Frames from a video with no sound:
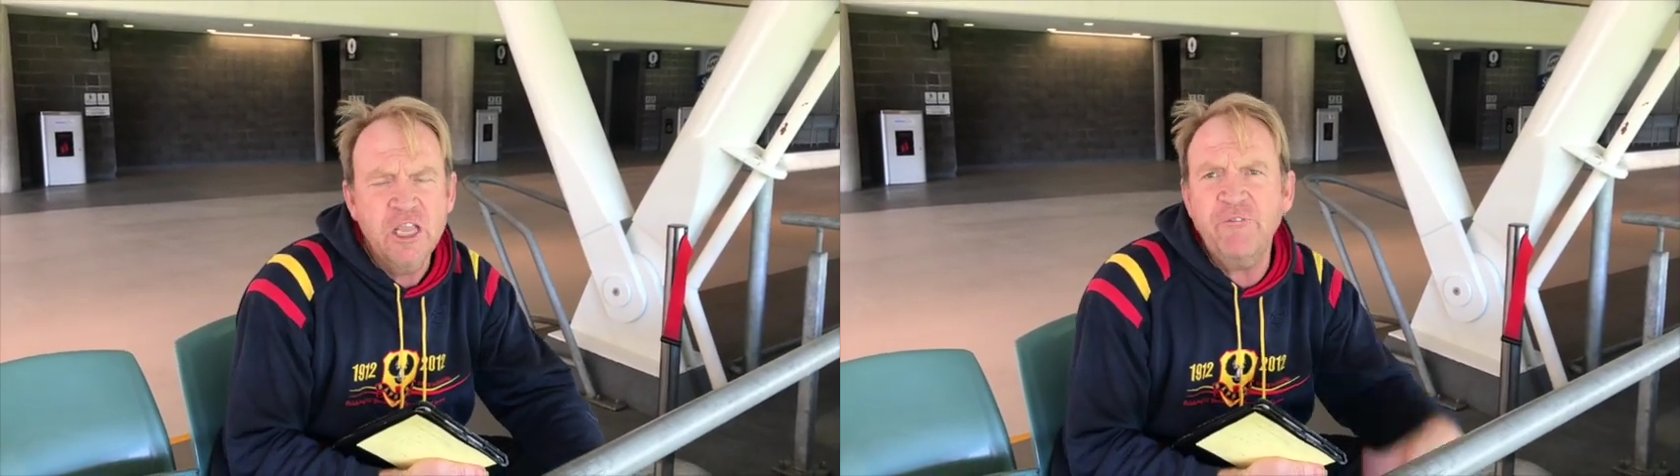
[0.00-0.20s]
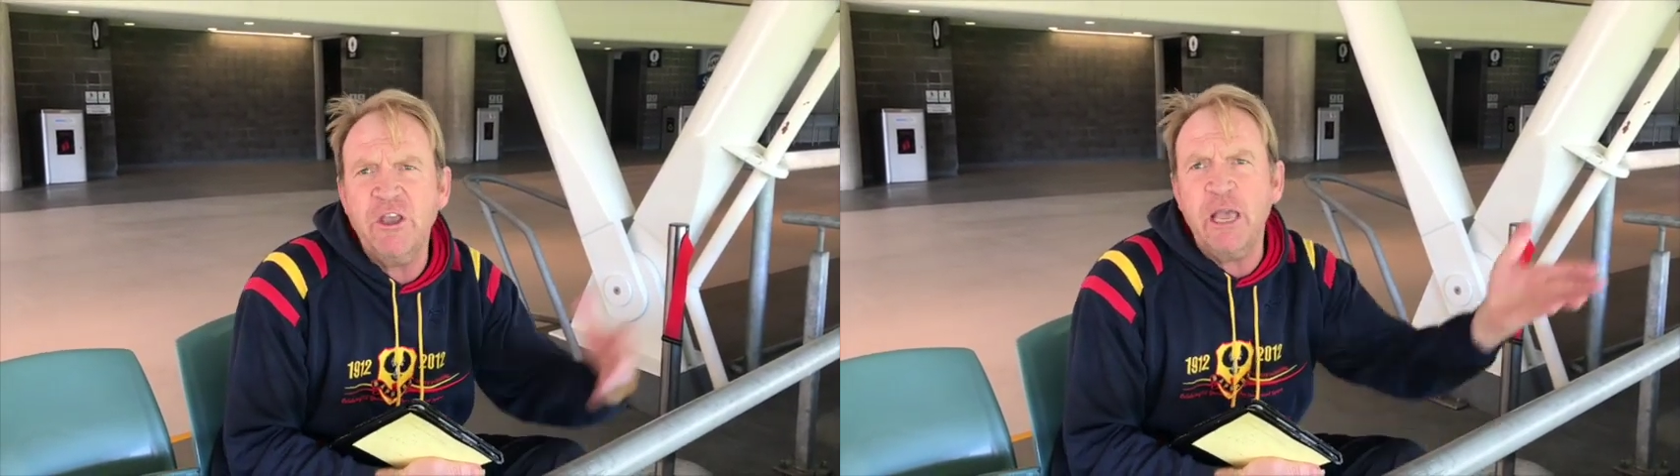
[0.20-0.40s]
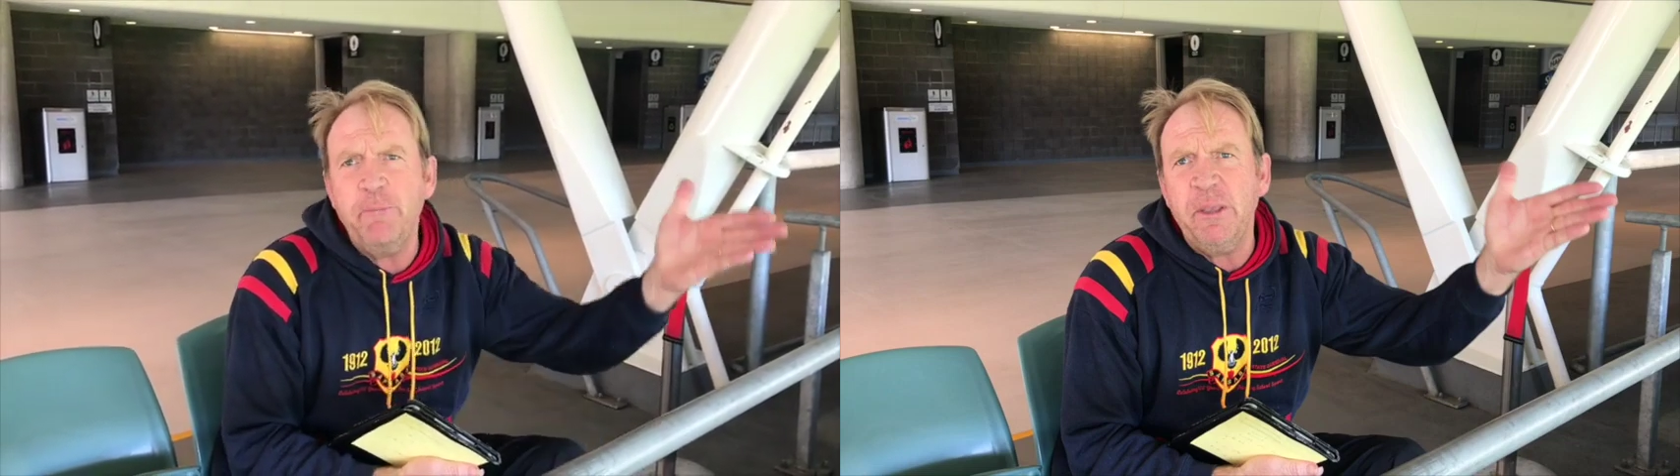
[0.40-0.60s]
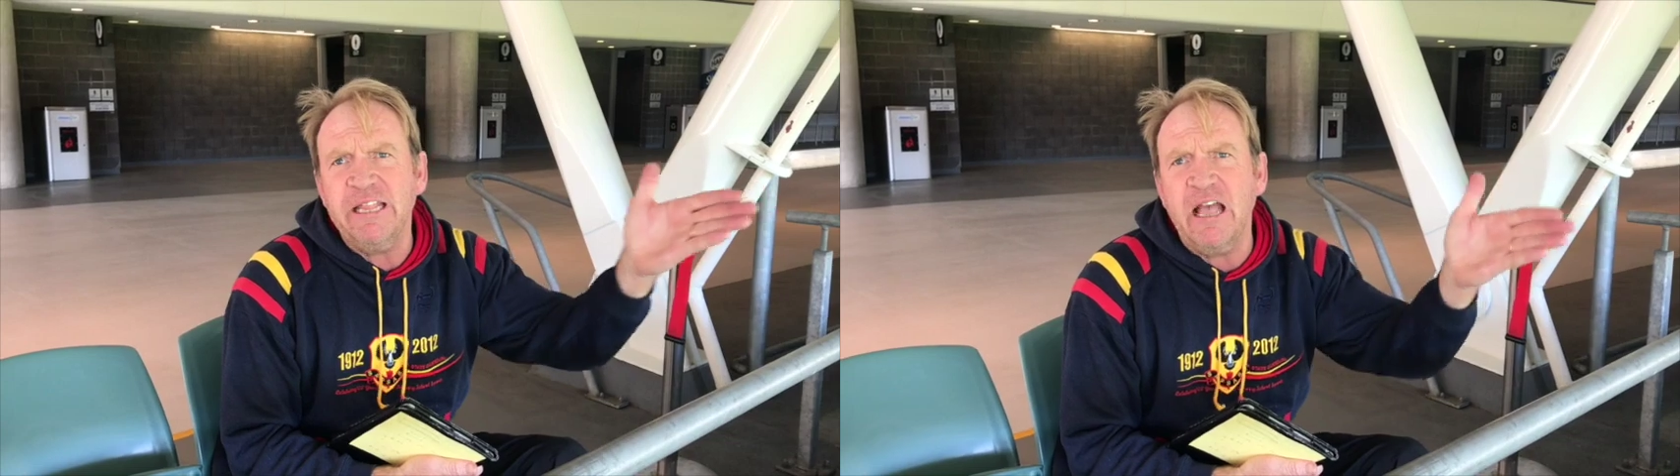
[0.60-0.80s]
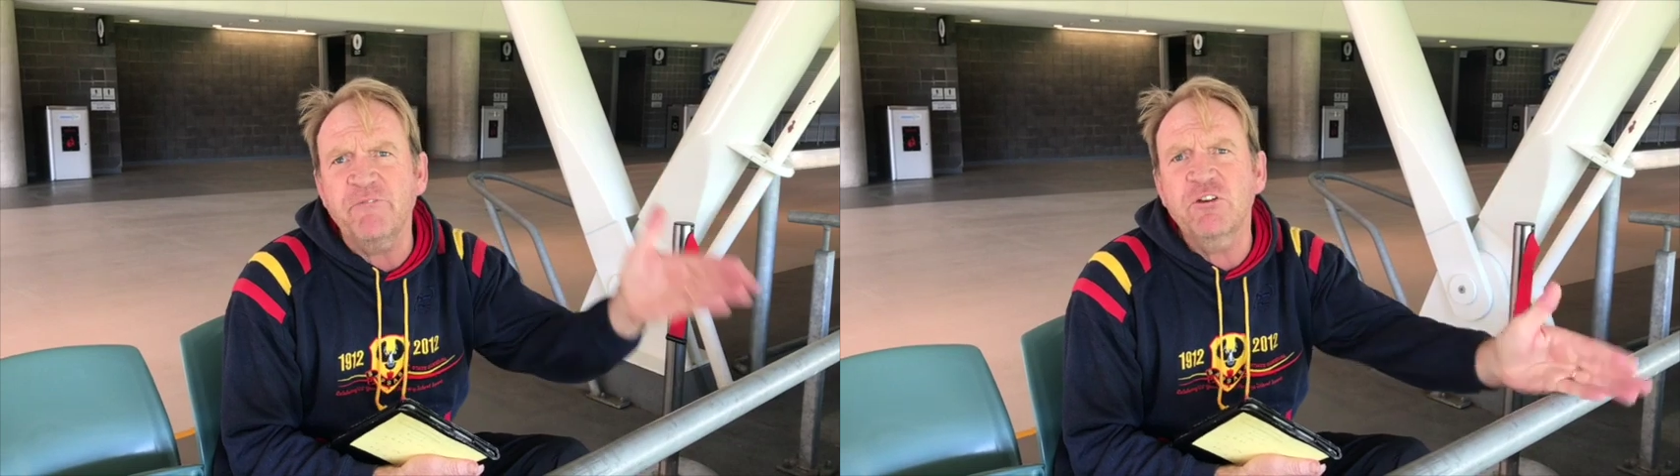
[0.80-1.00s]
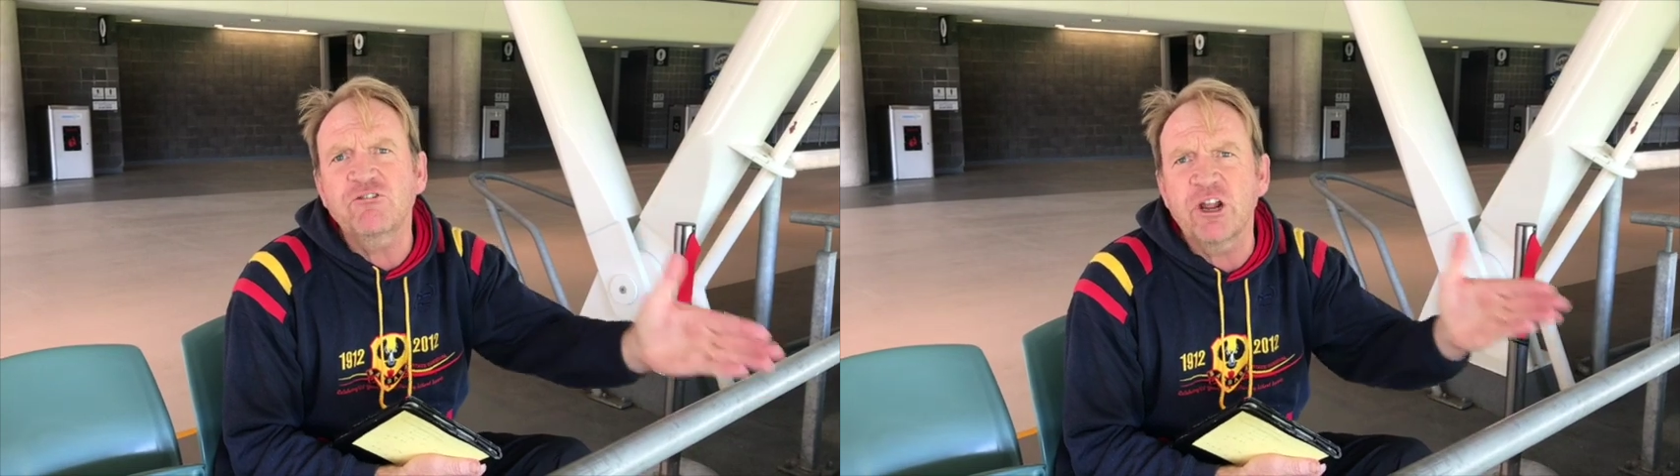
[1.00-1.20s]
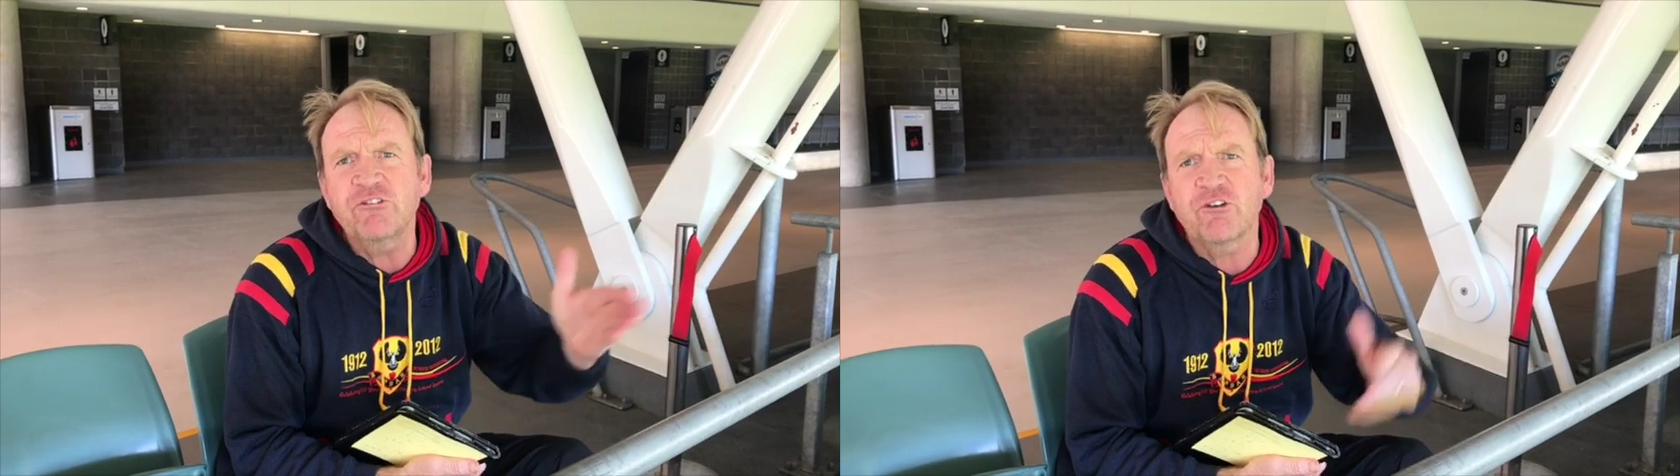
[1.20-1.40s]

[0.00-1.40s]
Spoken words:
If you get picked up for drink